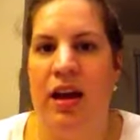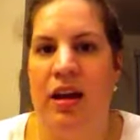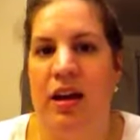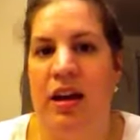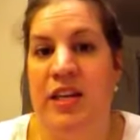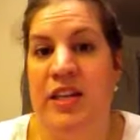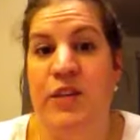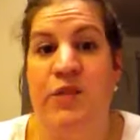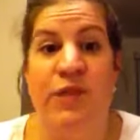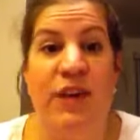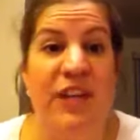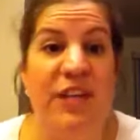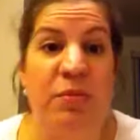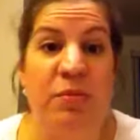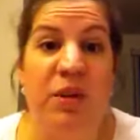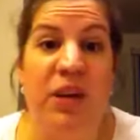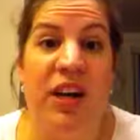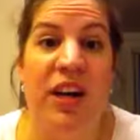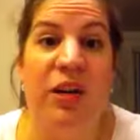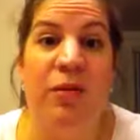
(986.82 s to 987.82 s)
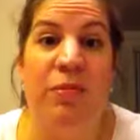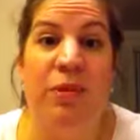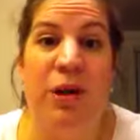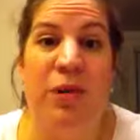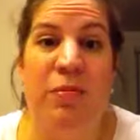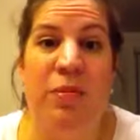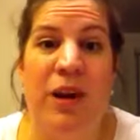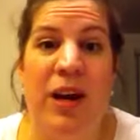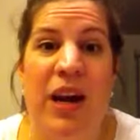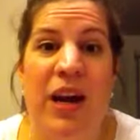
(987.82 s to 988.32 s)
Is Facebook
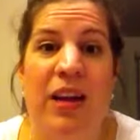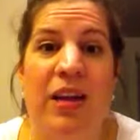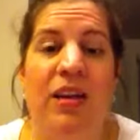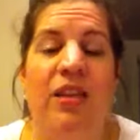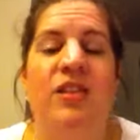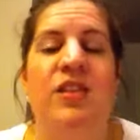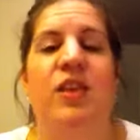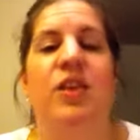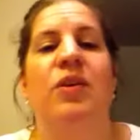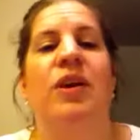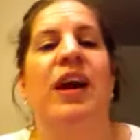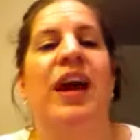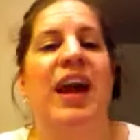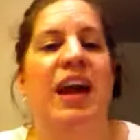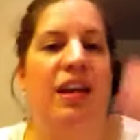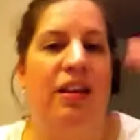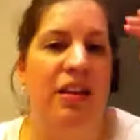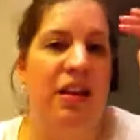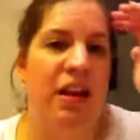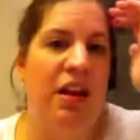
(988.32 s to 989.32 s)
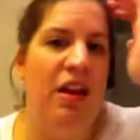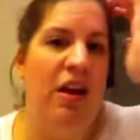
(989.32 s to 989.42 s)
inappropriate? So again,